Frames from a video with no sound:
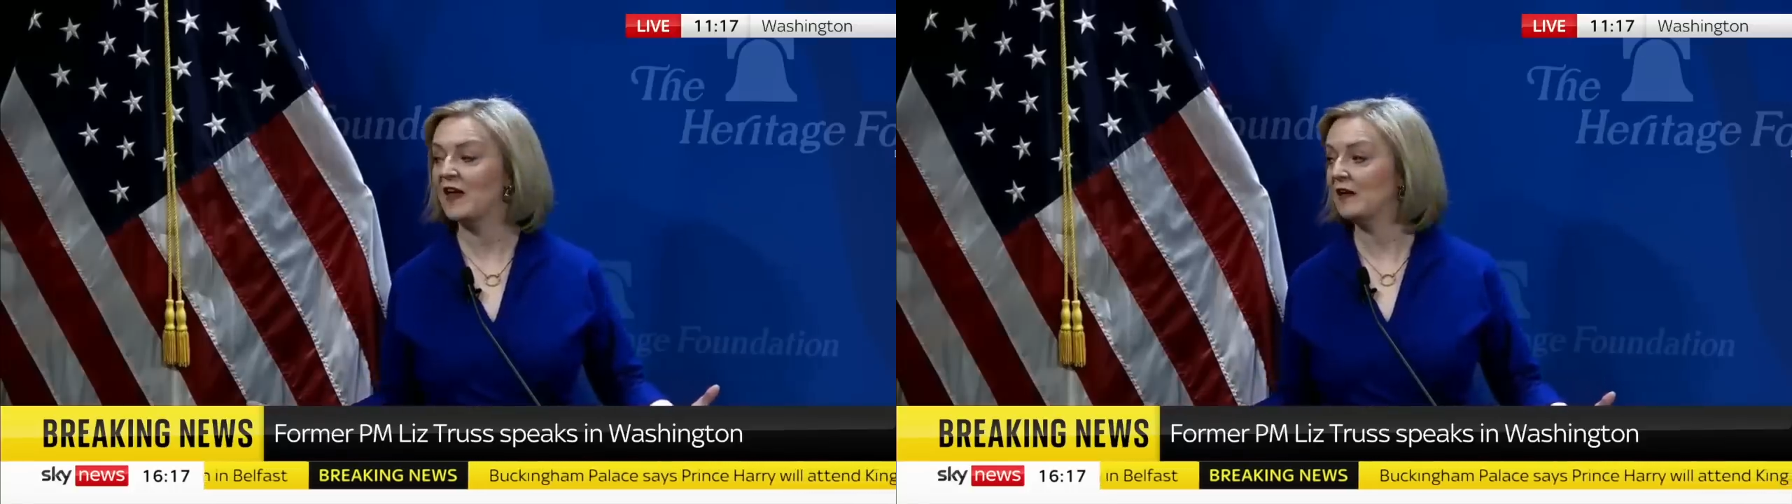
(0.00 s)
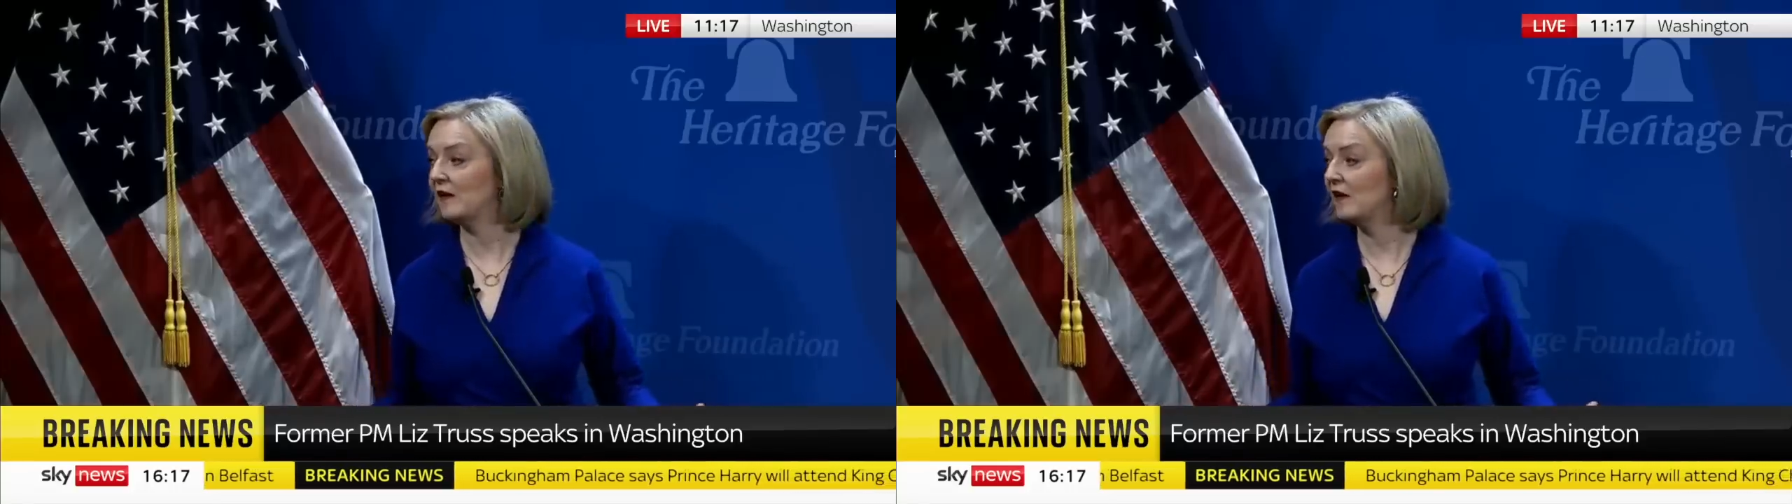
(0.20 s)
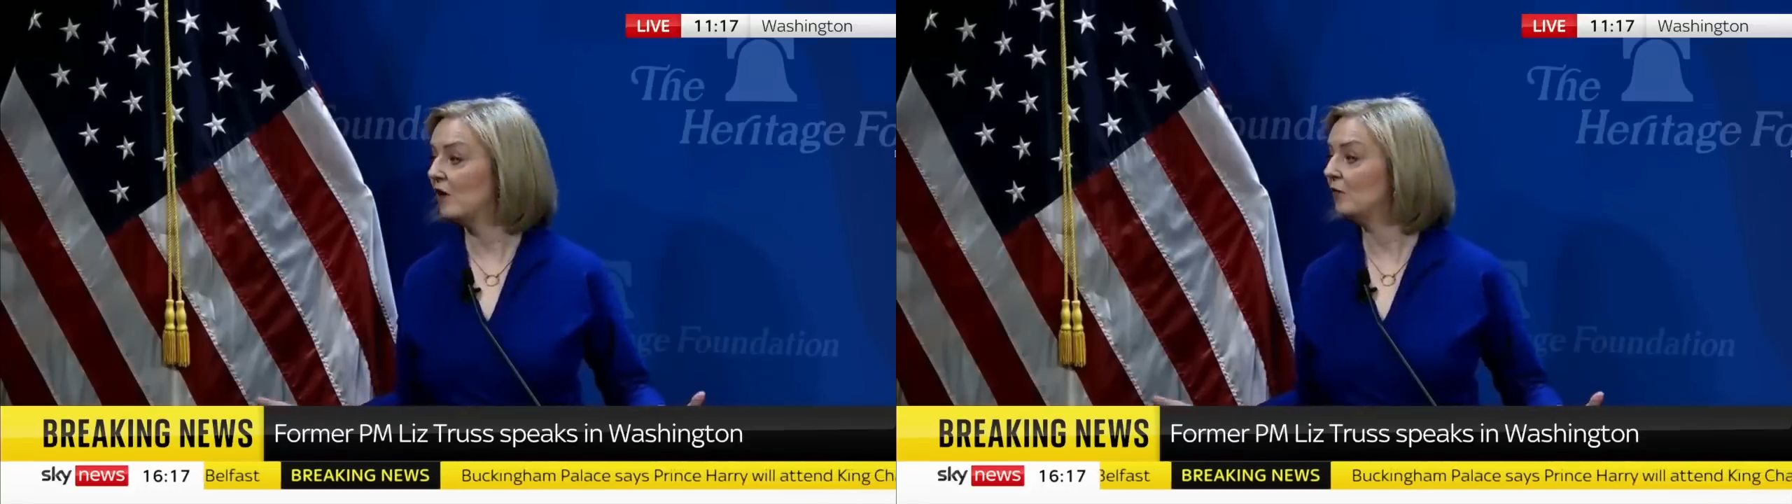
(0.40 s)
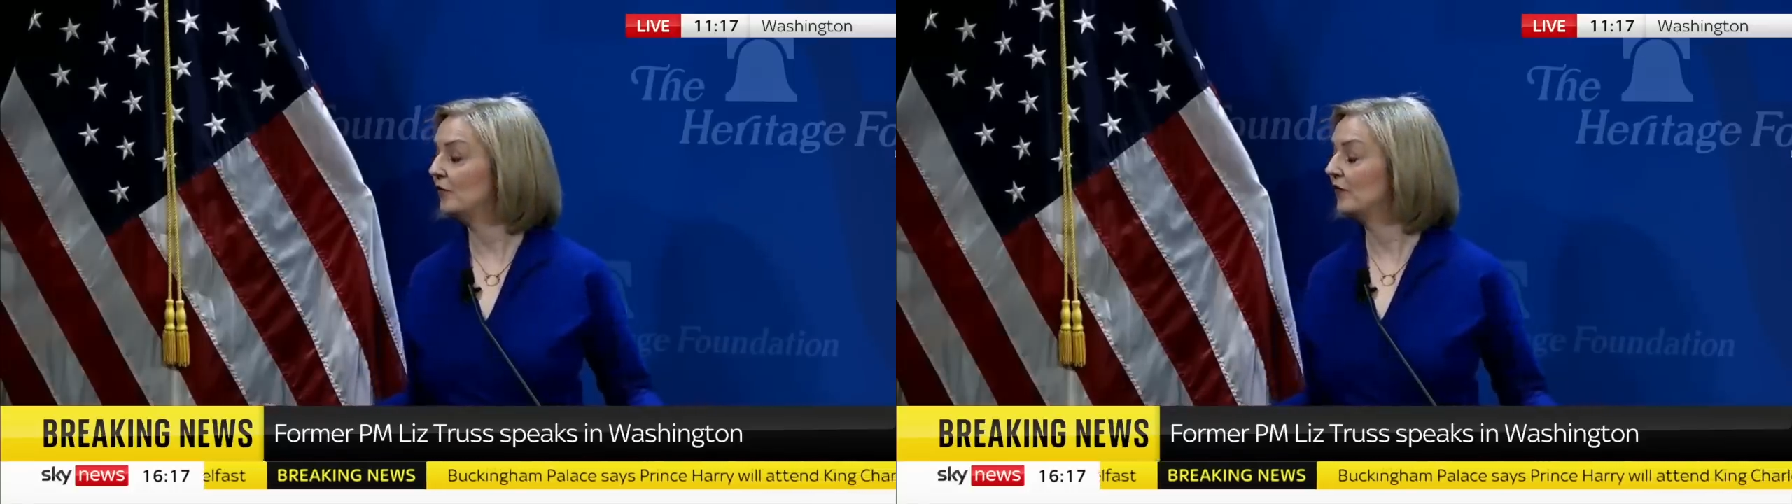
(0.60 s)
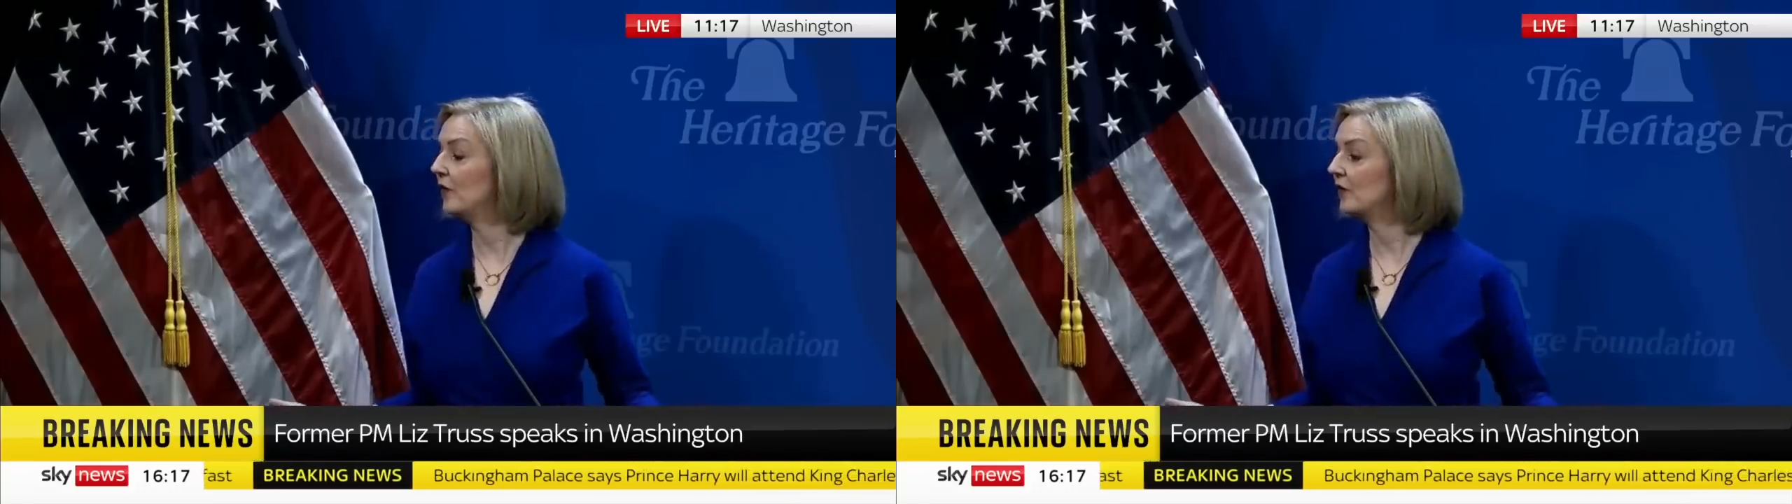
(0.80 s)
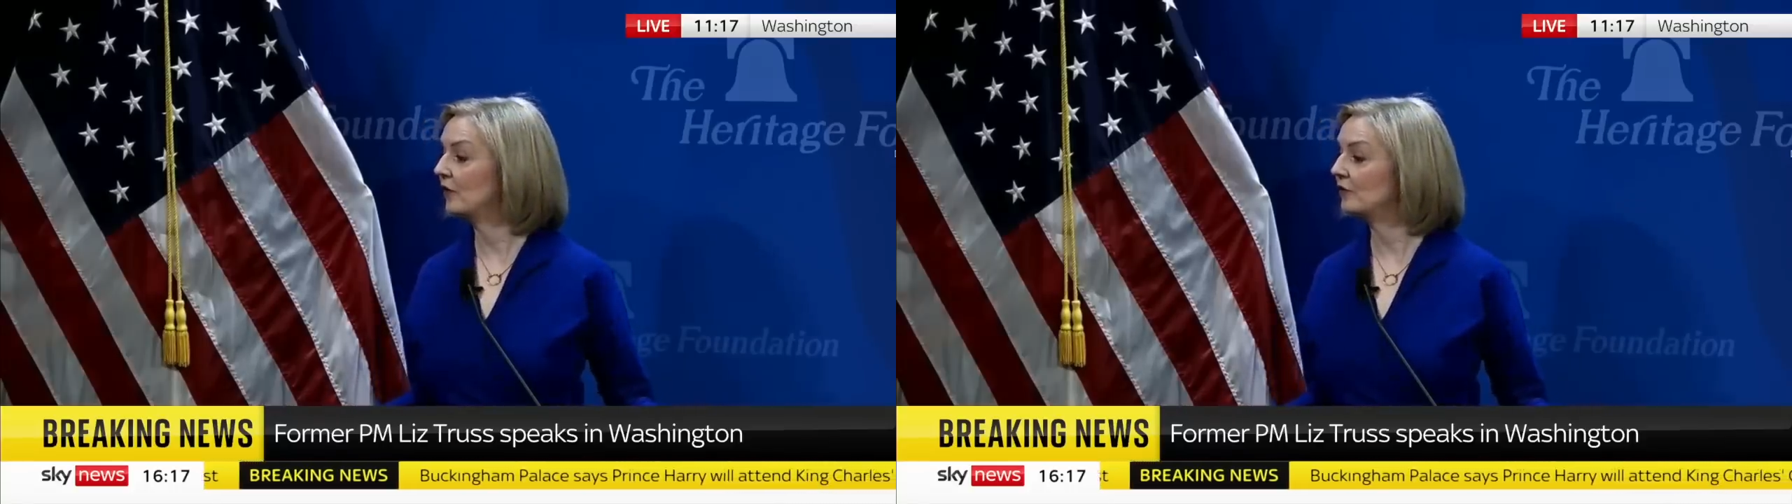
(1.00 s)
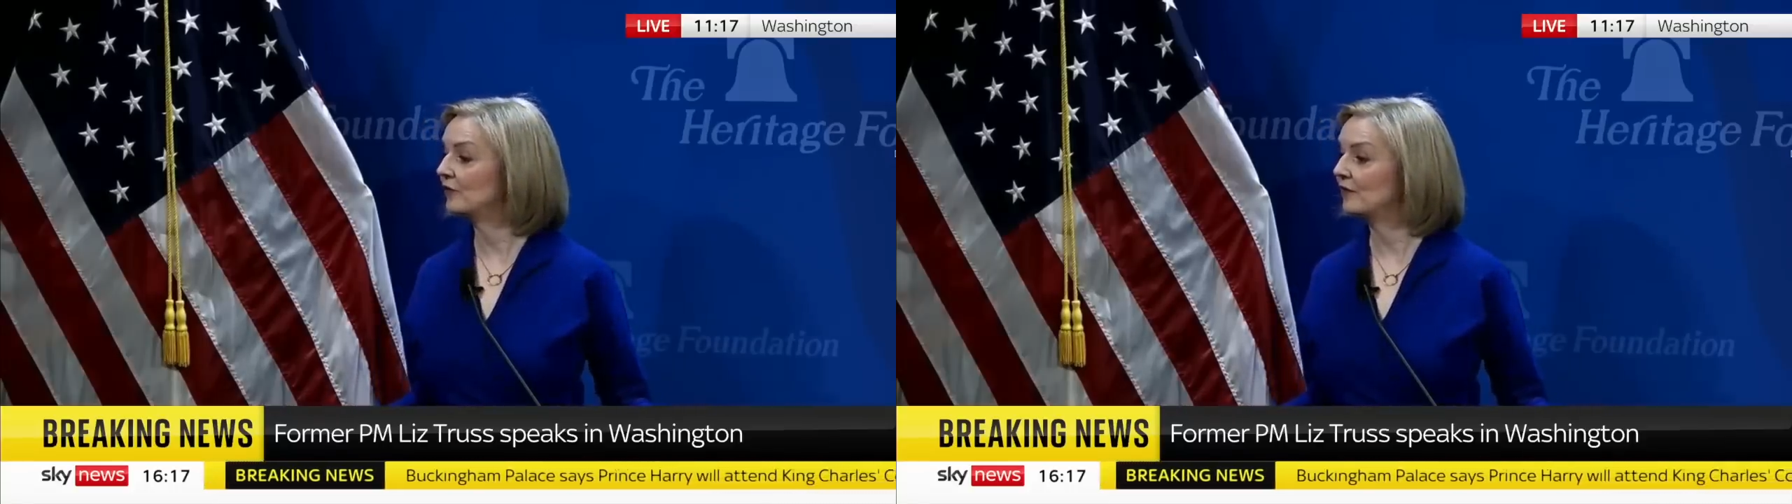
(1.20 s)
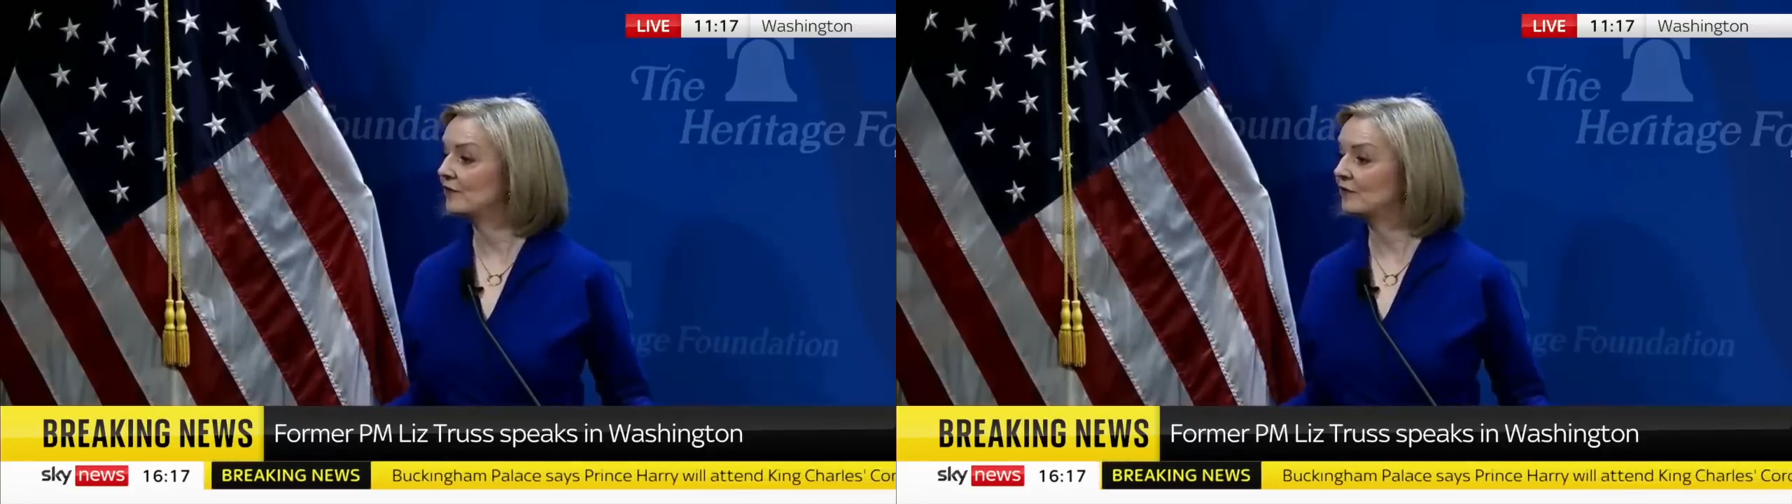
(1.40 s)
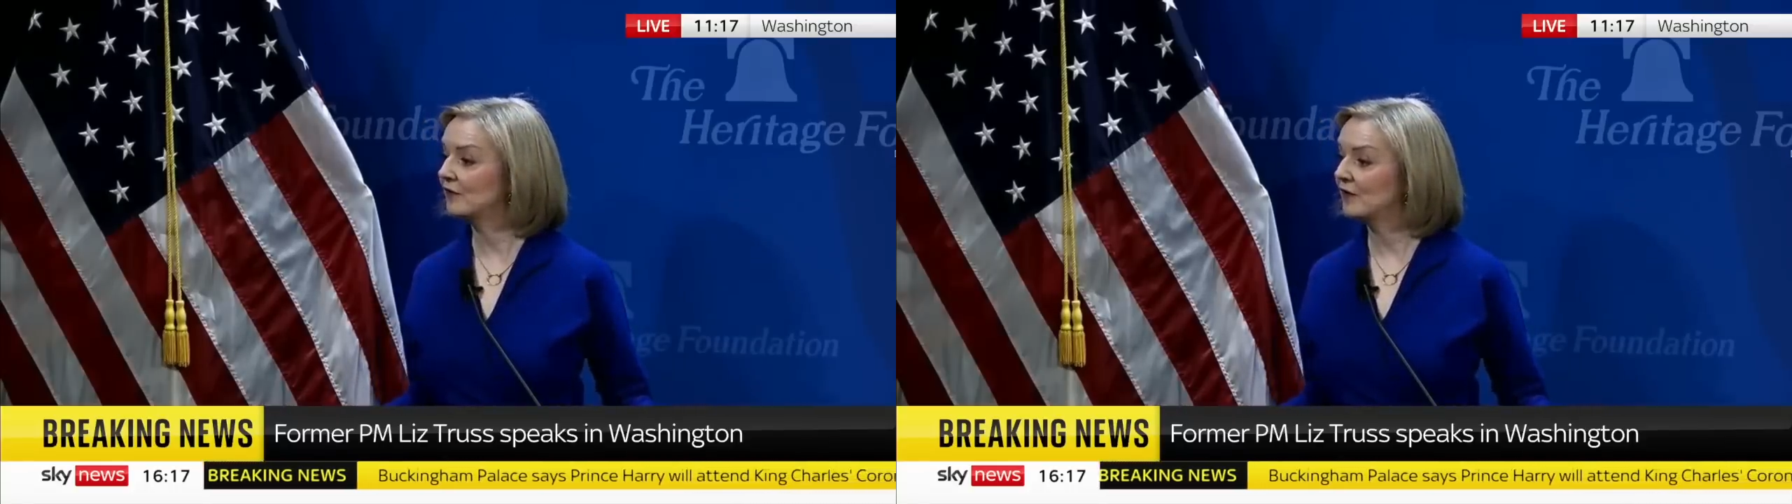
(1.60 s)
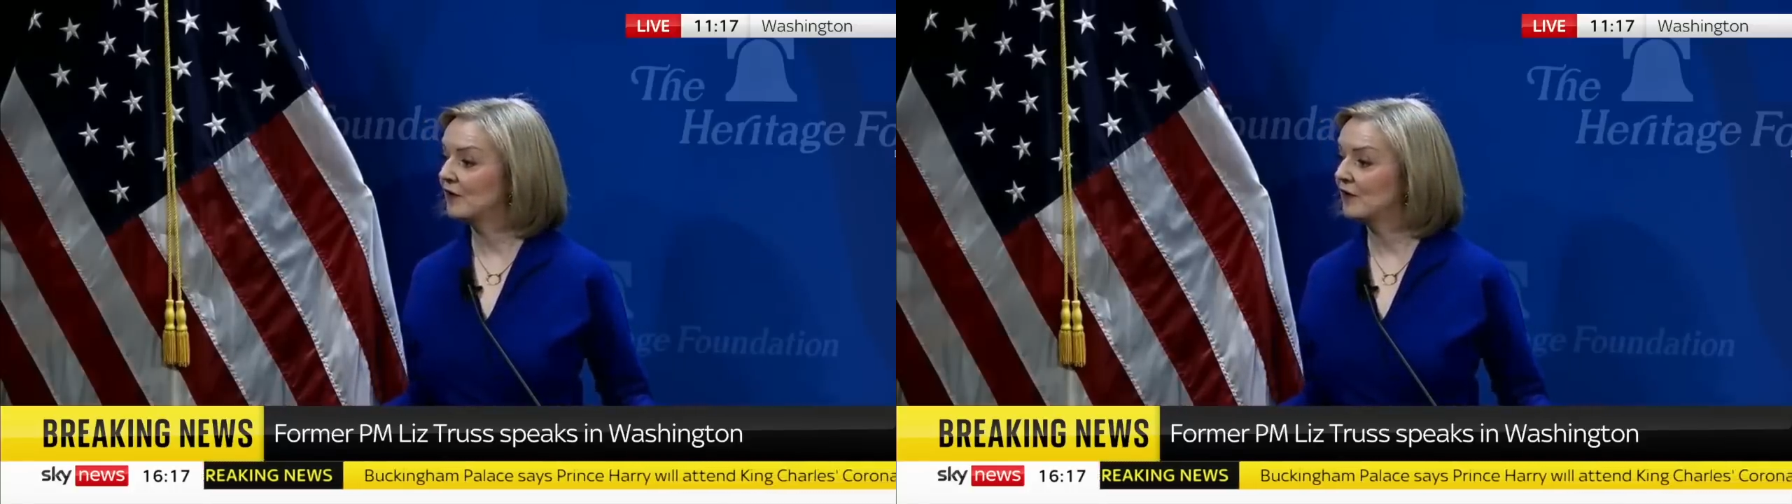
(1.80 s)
taking hold in our countries.